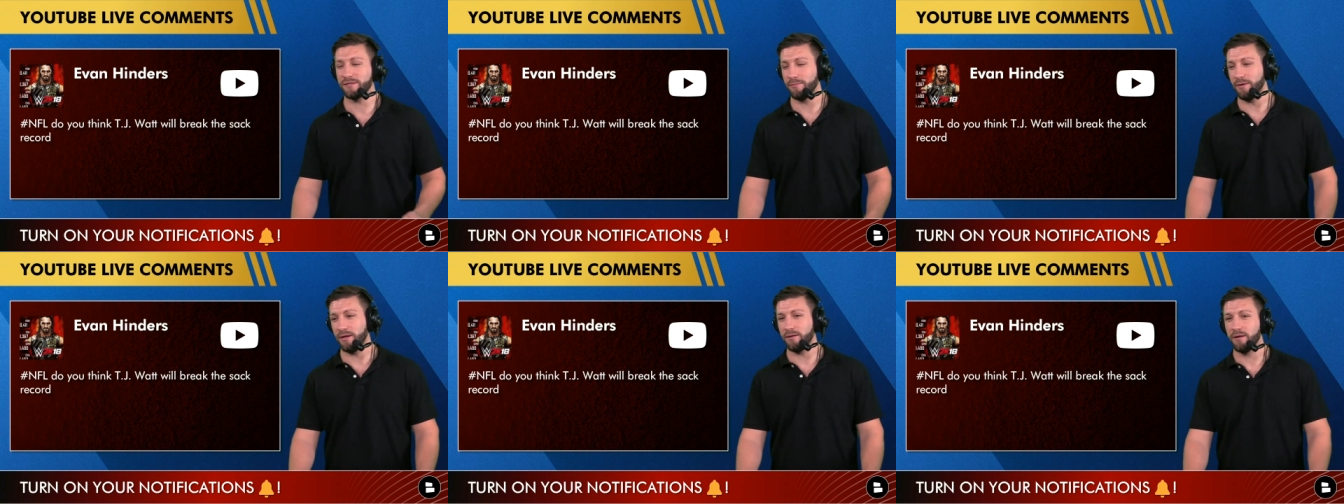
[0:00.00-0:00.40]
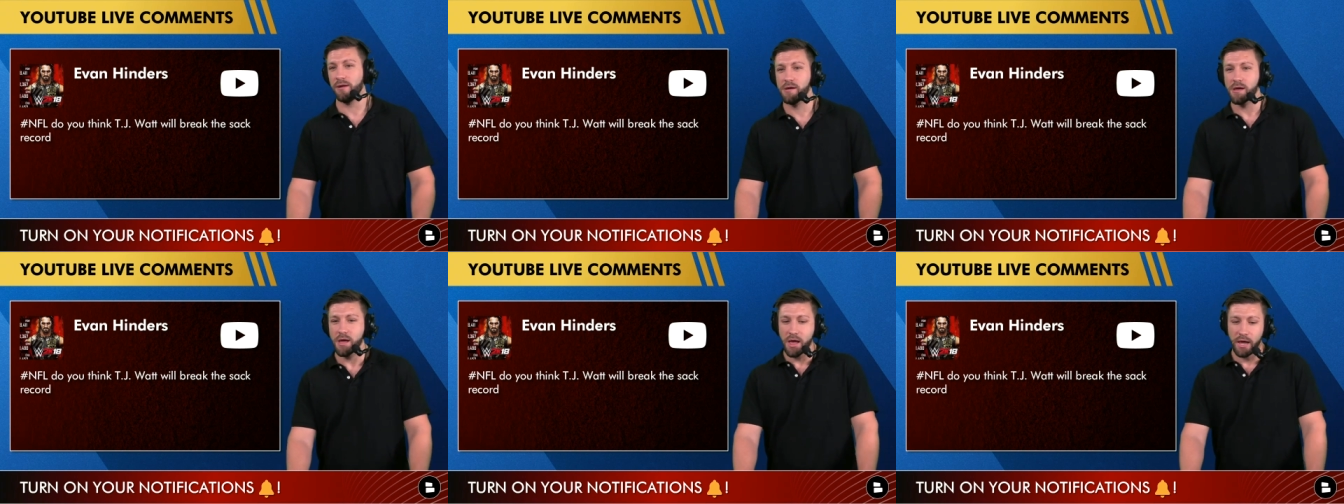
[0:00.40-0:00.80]
I mean,
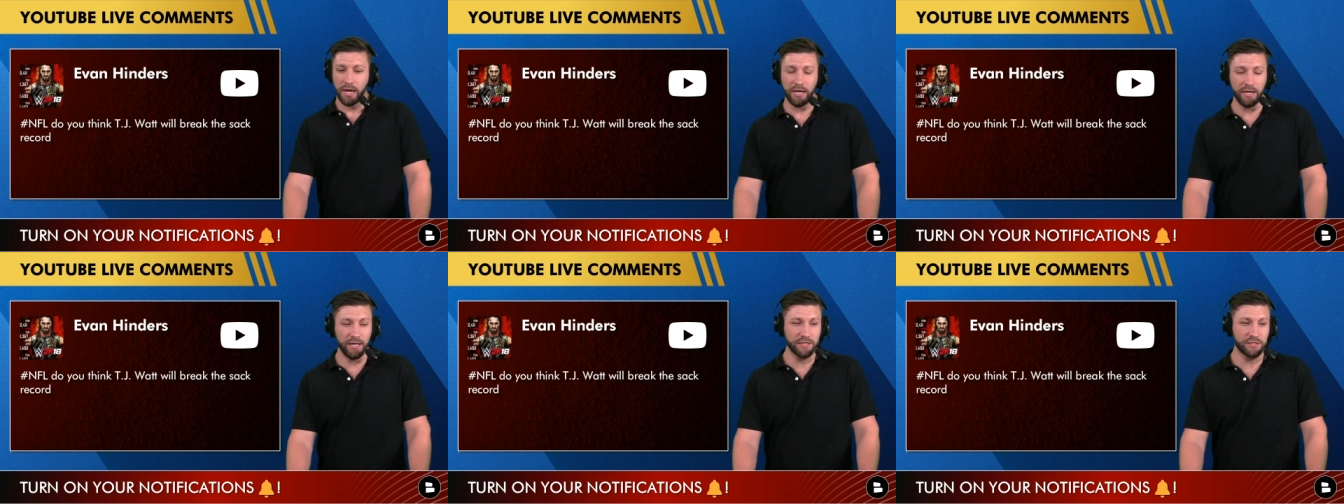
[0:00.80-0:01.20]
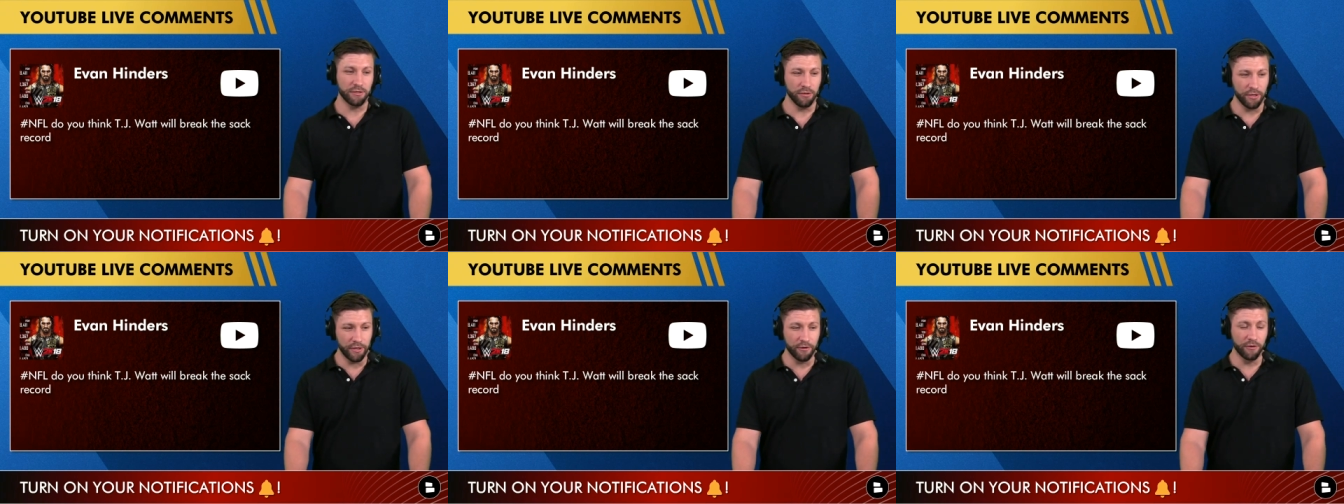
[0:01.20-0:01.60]
he needs
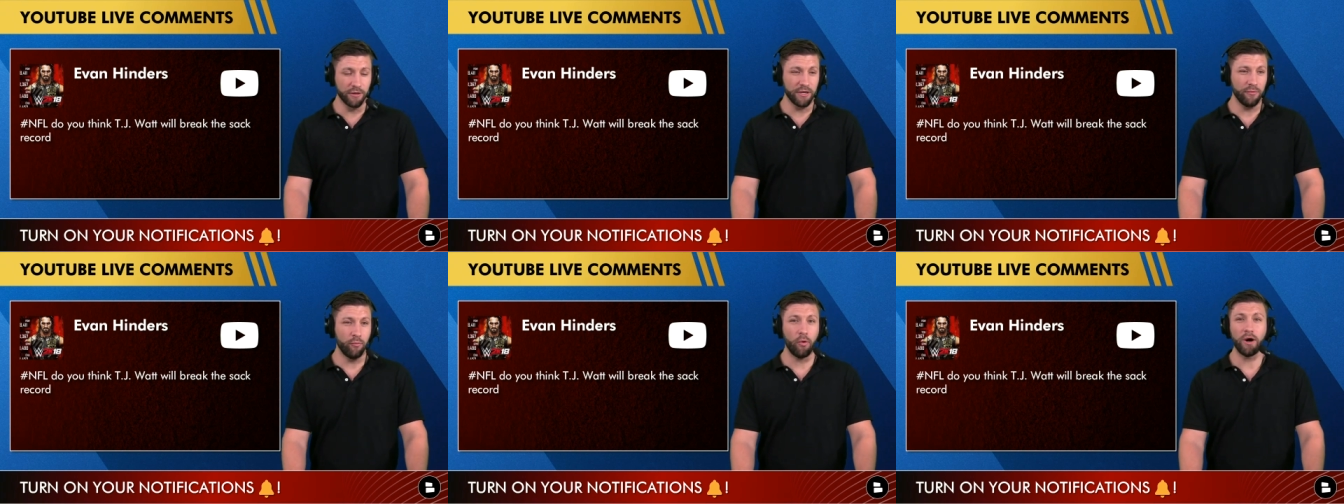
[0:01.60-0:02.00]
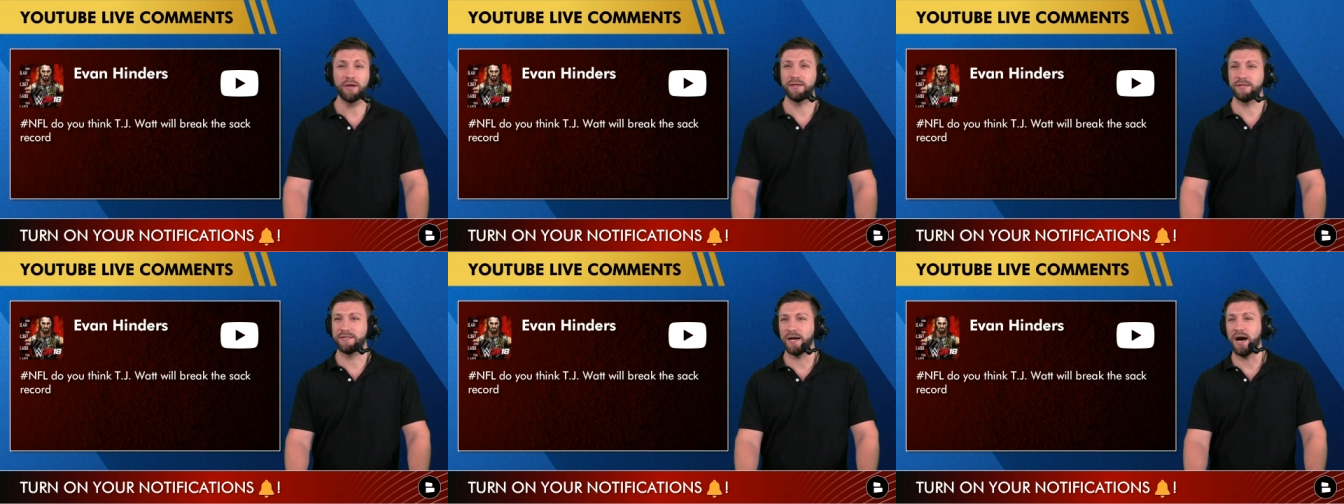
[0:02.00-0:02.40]
literally one
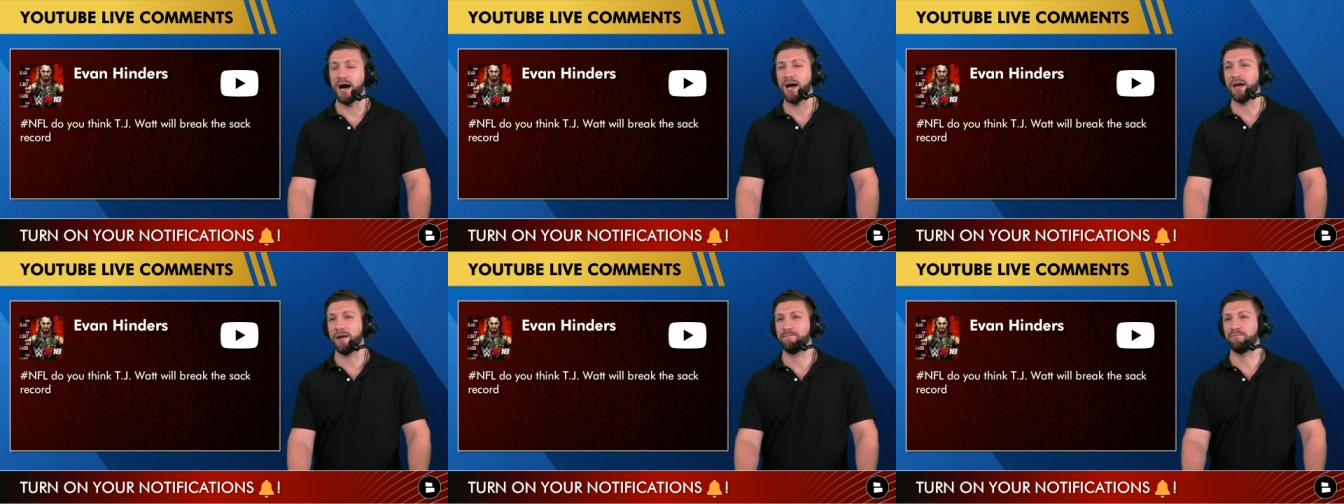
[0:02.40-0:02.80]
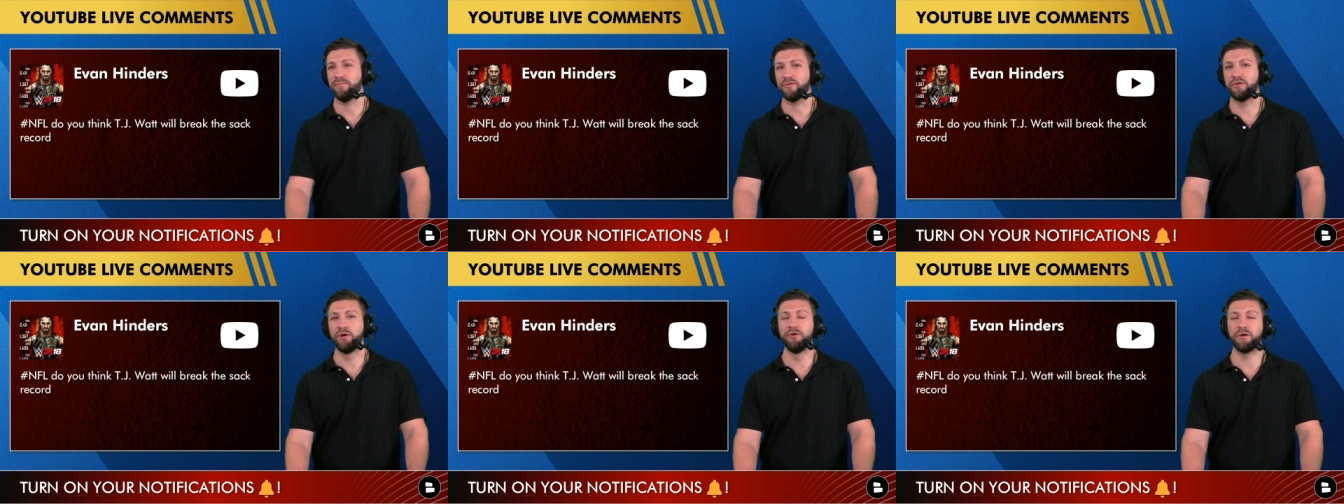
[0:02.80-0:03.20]
to tie,
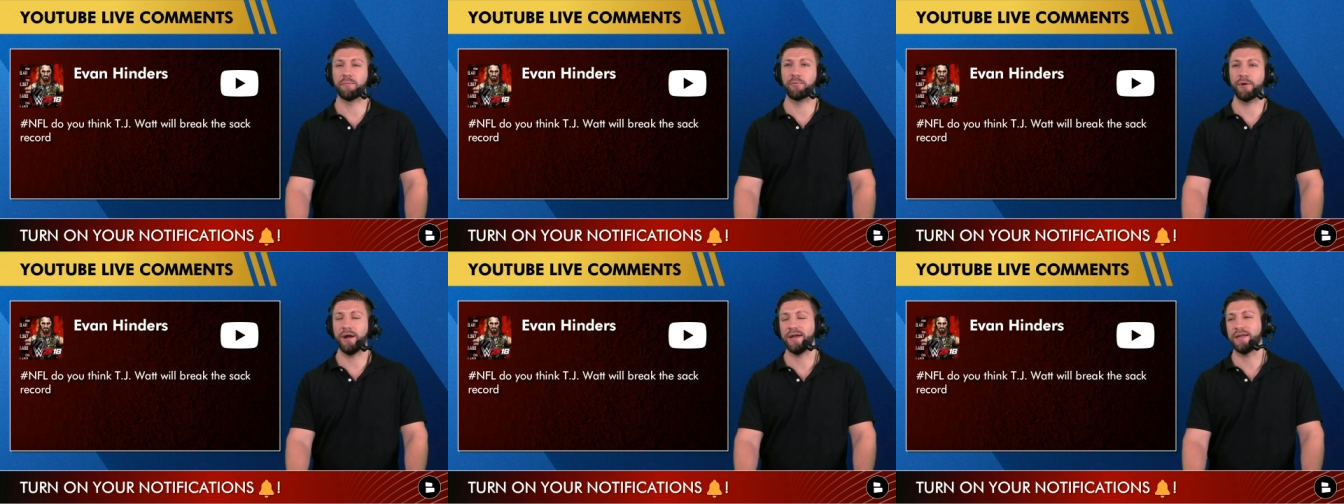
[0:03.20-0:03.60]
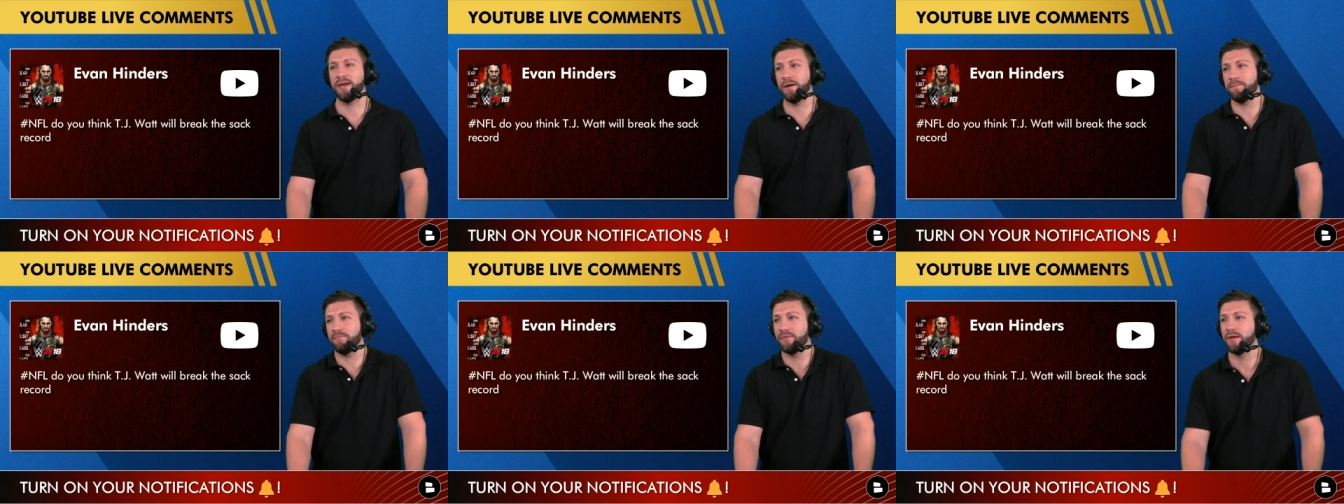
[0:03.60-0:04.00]
two to break
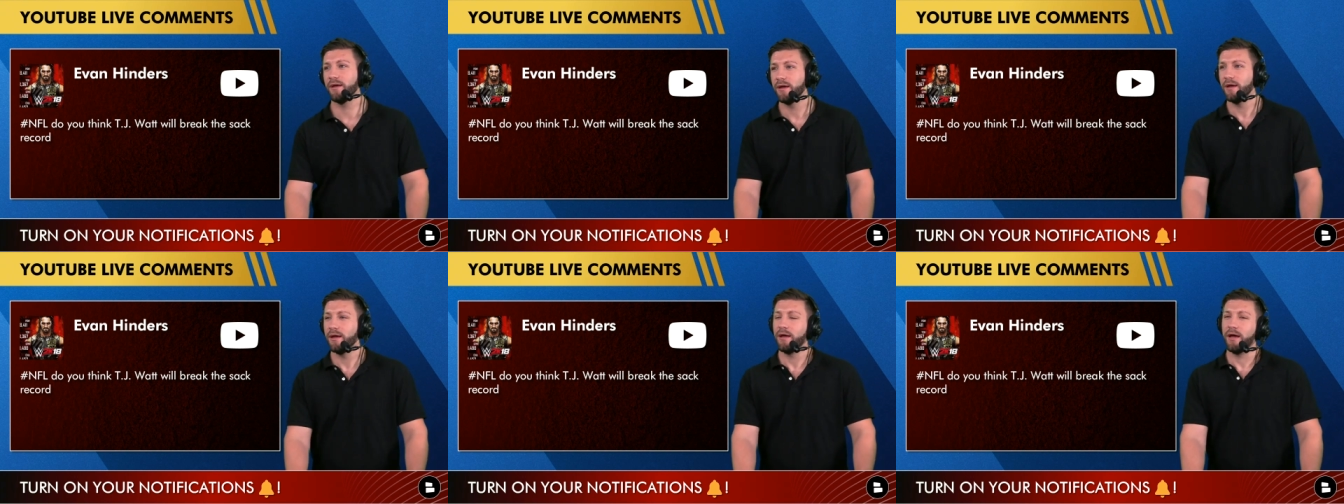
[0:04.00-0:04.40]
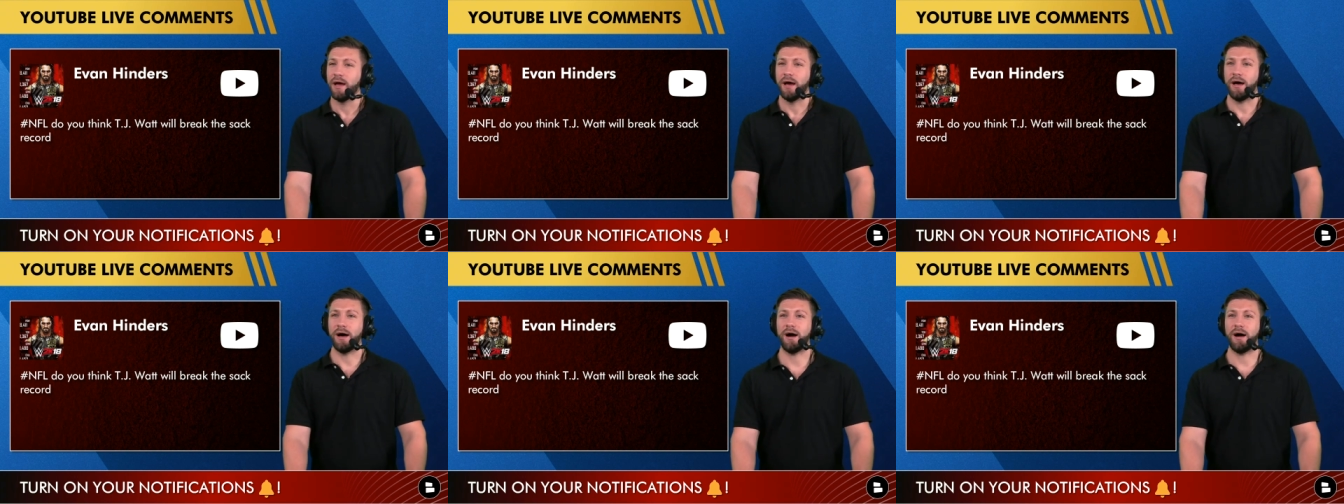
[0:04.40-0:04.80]
it.
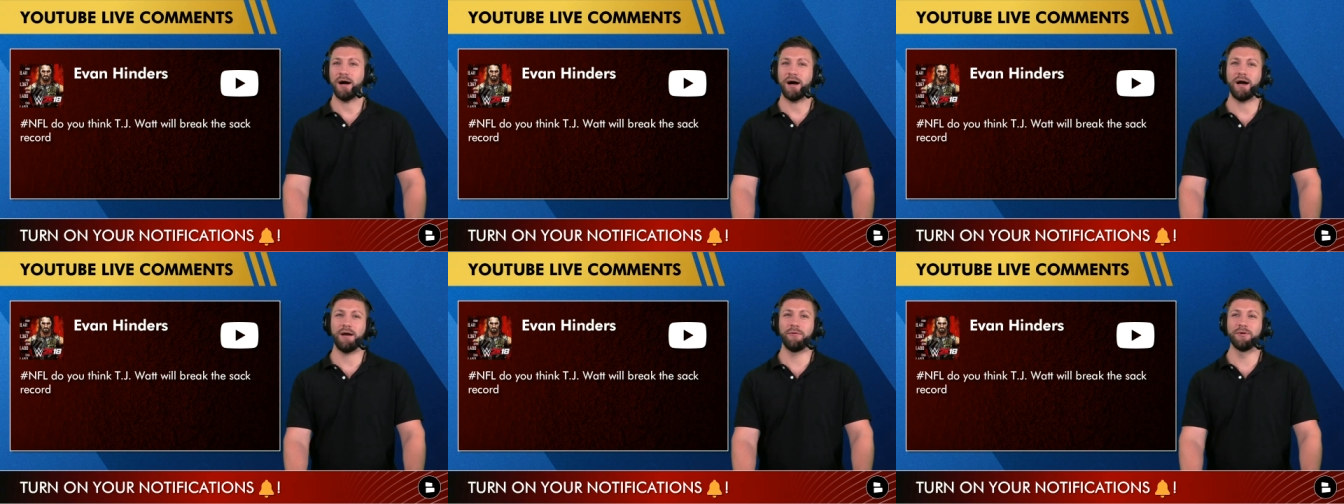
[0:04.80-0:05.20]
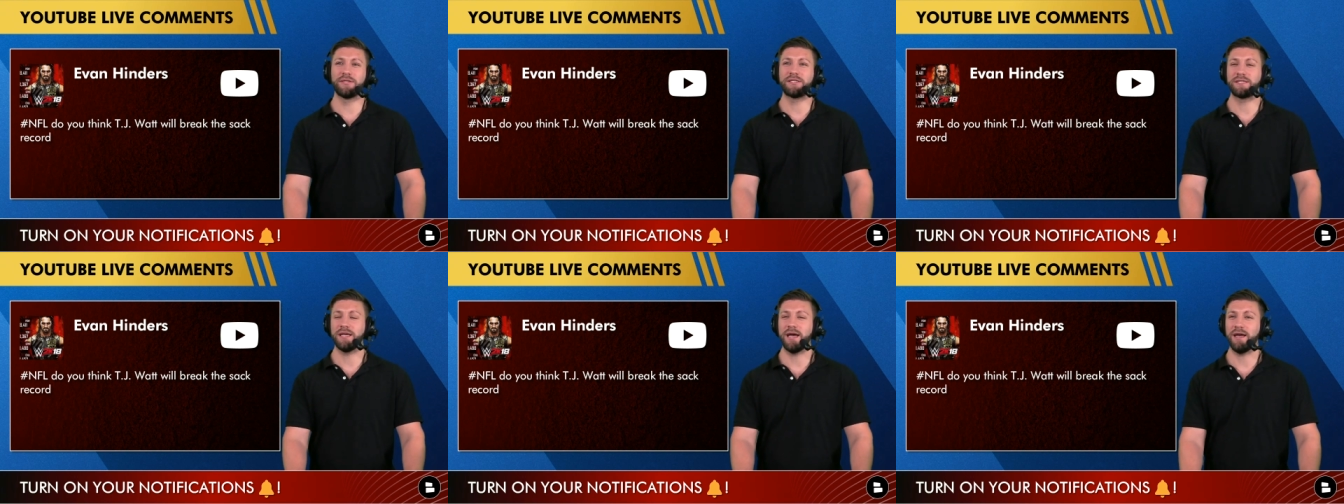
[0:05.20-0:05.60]
I would
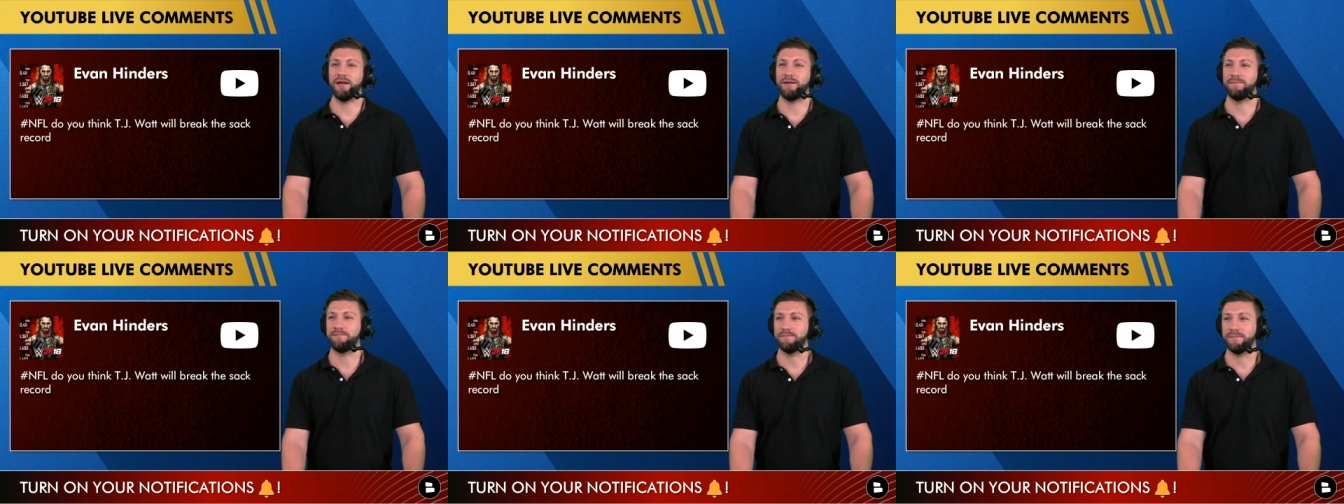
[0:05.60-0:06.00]
say